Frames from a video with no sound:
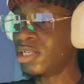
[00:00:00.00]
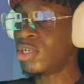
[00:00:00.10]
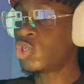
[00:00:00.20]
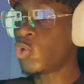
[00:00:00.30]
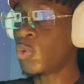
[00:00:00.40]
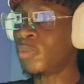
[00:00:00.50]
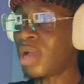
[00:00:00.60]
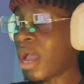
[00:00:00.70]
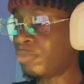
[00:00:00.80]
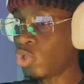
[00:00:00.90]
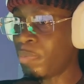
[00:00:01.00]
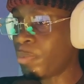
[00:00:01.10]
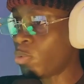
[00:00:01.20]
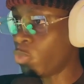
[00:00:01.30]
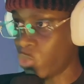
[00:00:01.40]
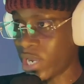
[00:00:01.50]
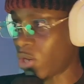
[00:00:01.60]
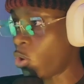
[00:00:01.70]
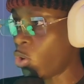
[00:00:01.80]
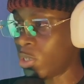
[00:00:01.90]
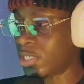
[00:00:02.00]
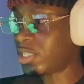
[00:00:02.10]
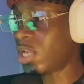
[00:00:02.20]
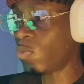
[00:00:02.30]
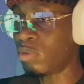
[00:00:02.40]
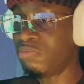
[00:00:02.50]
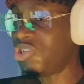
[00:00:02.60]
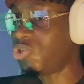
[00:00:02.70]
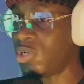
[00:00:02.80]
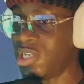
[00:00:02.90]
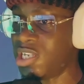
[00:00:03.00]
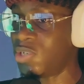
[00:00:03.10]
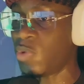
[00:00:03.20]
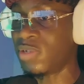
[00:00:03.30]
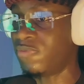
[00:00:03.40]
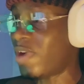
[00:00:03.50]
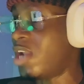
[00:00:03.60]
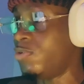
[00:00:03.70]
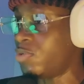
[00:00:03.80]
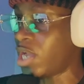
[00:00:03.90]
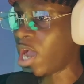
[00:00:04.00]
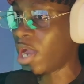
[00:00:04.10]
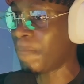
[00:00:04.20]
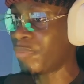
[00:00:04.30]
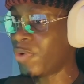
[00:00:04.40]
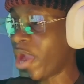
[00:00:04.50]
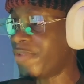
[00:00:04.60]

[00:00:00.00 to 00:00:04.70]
So I'm sure we can all understand what mission is, what values are, right?